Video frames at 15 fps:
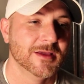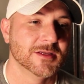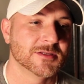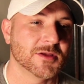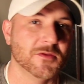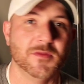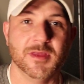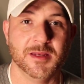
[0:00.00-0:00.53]

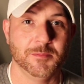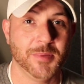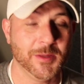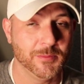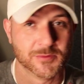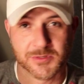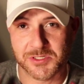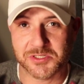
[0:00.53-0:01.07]
So then
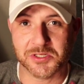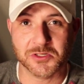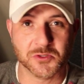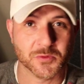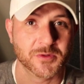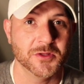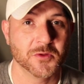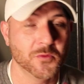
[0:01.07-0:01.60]
people just
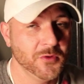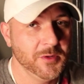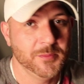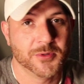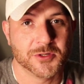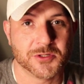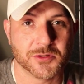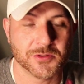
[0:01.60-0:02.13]
enjoyed the coin
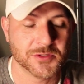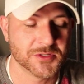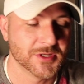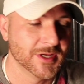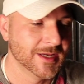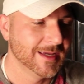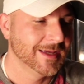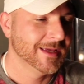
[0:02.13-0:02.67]
pushers.
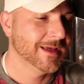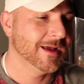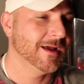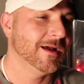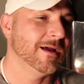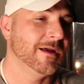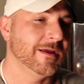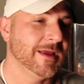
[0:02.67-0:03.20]

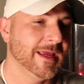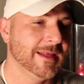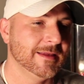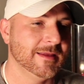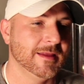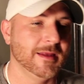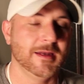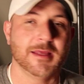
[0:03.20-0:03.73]
Uh,
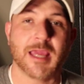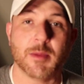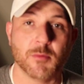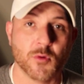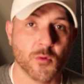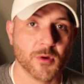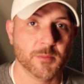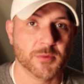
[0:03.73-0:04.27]
and then became
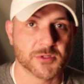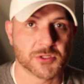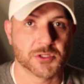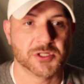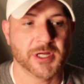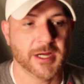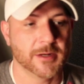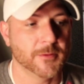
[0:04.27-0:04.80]
a coin pusher
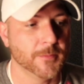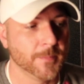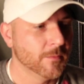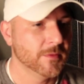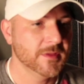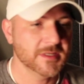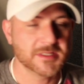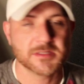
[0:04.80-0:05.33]
channel.
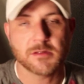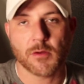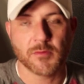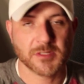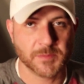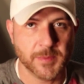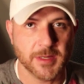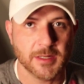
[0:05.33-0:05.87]
Well, this has
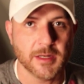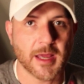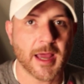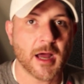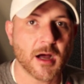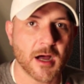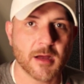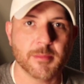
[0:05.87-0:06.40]
always been a
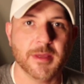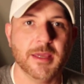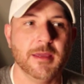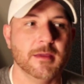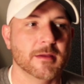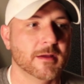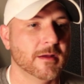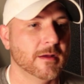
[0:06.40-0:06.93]
hobby.
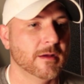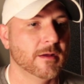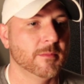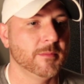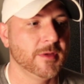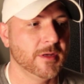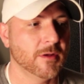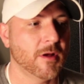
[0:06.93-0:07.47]

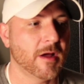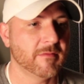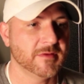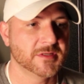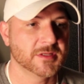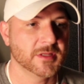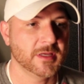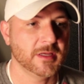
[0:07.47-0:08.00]
Um, you know,
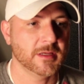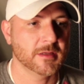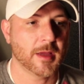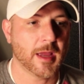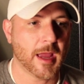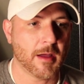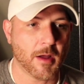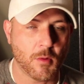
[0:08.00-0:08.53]
obviously,
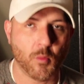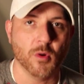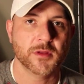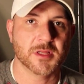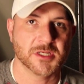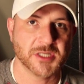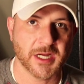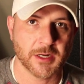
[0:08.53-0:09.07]
I, I,
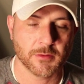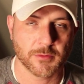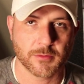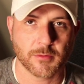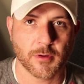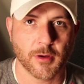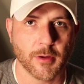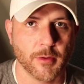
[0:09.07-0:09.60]
want the channel to
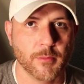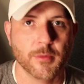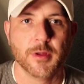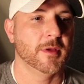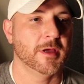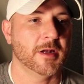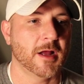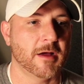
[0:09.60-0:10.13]
grow,
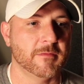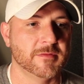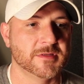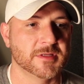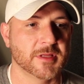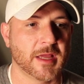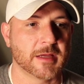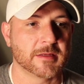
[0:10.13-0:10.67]
and
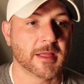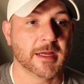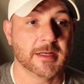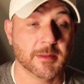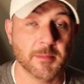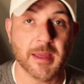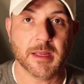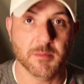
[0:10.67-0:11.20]
obviously, I'd like
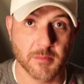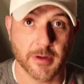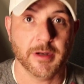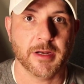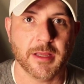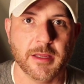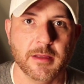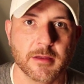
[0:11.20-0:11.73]
to make
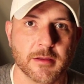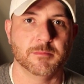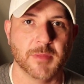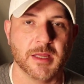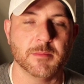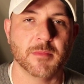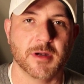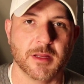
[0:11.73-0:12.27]
money,
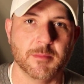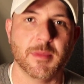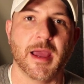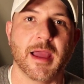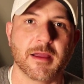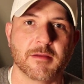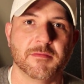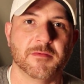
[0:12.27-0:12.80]
make money
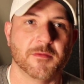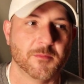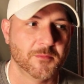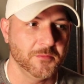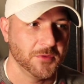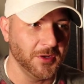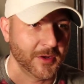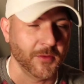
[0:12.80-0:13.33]
back
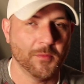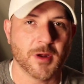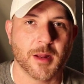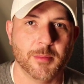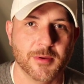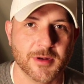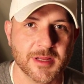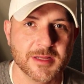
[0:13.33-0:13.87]
from you know what
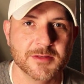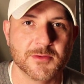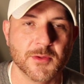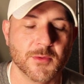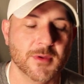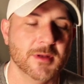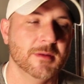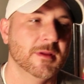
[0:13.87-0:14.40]
I put
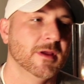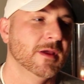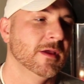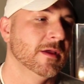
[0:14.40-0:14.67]
into it.